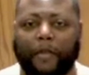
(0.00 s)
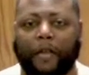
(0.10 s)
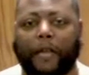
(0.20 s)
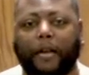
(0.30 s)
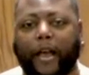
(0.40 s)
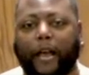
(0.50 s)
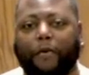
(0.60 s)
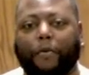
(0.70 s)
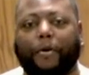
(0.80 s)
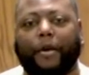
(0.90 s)
Now,
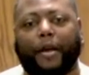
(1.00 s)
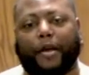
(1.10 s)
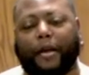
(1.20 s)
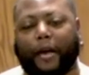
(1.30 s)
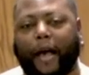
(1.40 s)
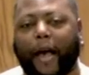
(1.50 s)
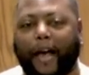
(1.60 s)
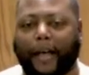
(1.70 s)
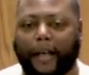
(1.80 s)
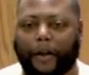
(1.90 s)
I
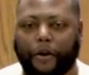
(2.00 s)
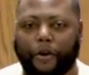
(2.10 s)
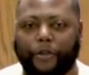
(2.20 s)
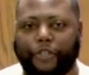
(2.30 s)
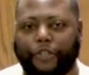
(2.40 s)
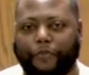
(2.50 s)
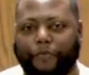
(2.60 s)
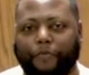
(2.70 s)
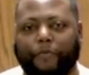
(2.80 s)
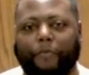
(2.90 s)
urge you,
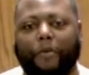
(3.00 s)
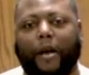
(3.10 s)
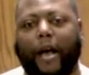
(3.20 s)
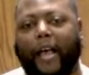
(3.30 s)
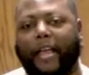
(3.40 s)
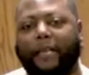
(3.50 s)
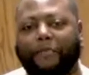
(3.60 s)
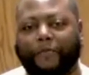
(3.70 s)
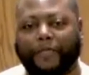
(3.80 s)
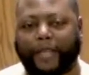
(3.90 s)
I
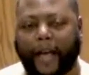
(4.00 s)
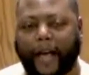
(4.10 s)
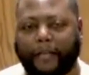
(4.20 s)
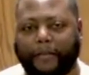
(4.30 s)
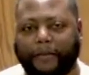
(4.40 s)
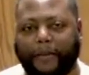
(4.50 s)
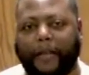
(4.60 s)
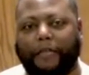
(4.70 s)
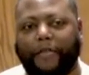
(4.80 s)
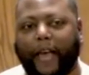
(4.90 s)
emphasize
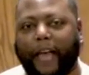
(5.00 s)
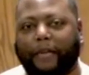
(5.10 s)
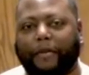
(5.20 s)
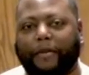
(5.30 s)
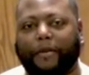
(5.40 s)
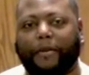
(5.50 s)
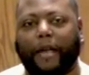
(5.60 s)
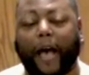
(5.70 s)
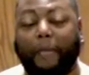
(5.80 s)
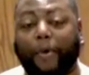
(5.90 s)
that I
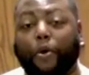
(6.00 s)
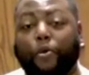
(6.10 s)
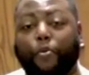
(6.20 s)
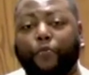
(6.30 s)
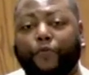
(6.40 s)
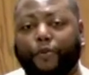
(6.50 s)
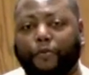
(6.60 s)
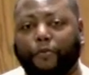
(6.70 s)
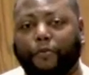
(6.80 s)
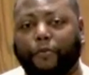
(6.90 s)
behoove you
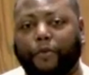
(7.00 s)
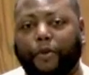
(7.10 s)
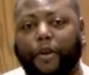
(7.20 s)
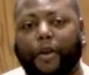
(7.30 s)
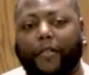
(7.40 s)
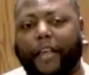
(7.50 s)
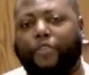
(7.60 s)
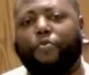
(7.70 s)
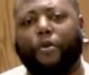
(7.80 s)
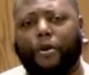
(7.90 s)
that you
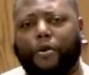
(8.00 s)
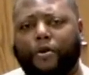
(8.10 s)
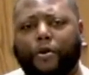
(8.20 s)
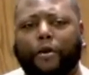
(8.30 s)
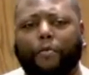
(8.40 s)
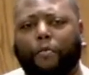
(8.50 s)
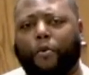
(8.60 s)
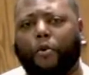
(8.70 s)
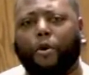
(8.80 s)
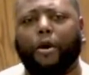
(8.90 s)
learn
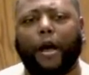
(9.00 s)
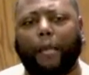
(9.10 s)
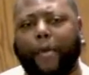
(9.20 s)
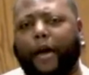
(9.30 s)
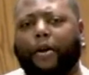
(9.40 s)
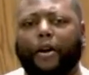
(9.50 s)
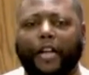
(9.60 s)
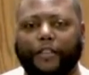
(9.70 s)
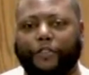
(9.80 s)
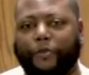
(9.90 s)
more about our
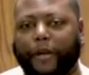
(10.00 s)
history.